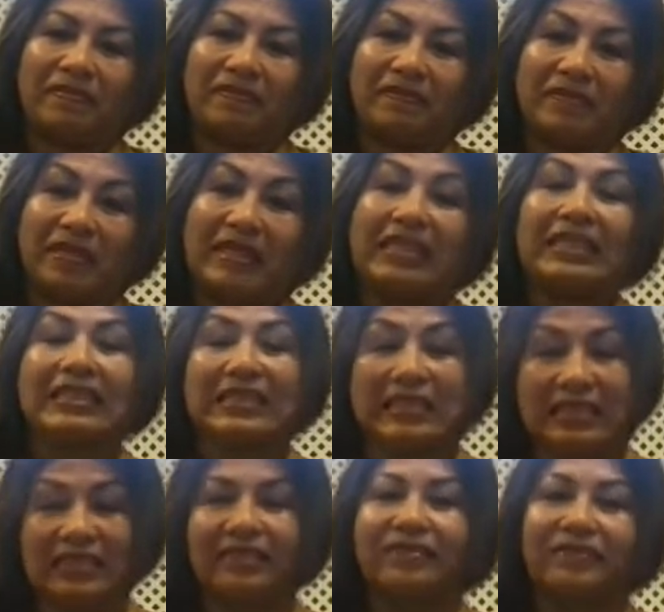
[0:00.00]

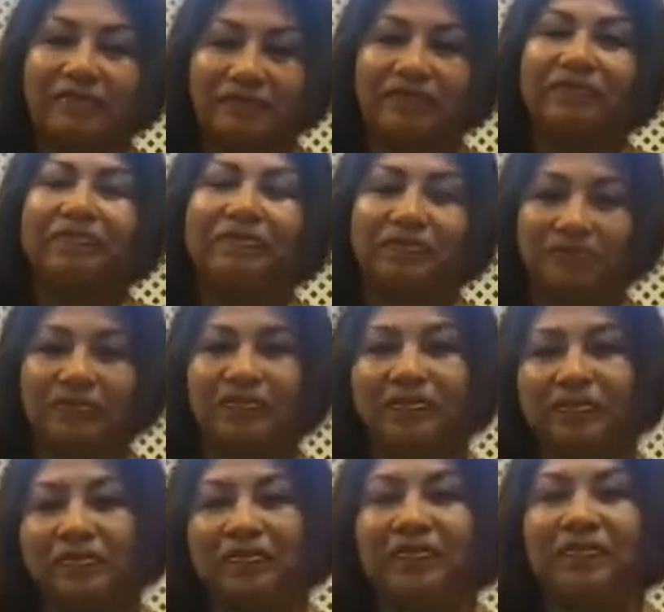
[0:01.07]

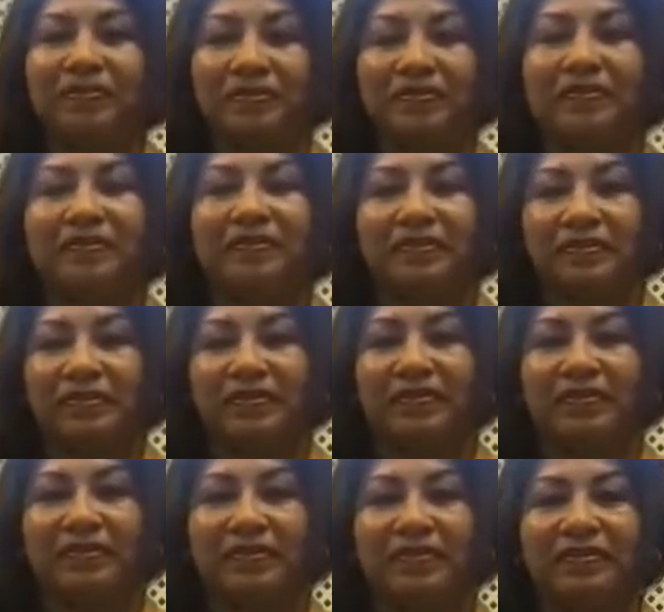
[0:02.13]

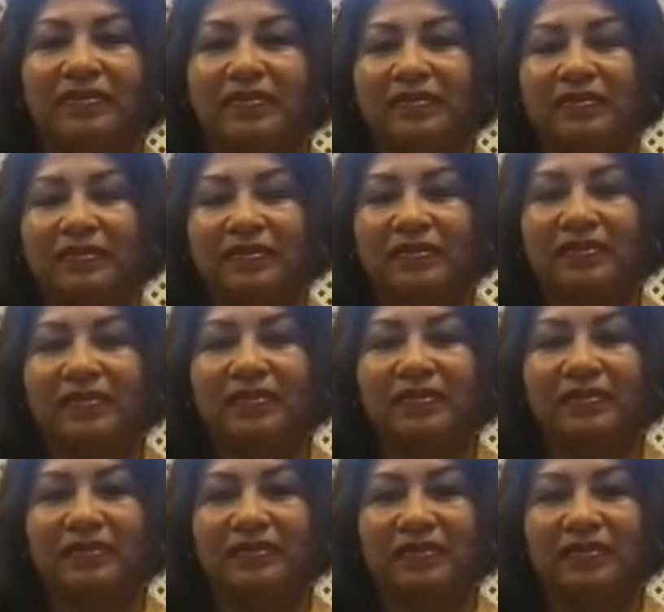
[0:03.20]
(not speaking)